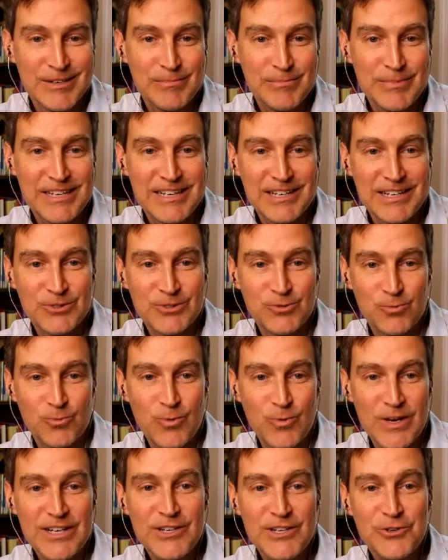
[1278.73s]
Because
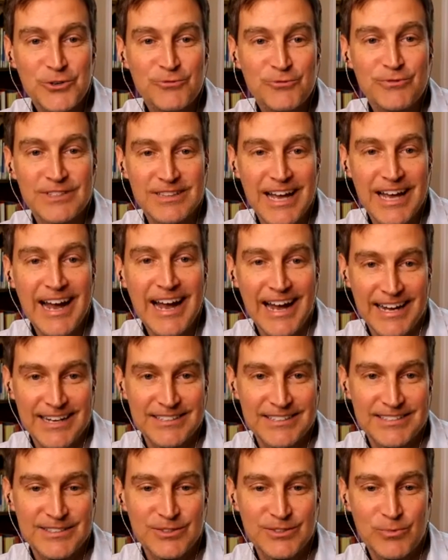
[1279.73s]
when you're relaxed,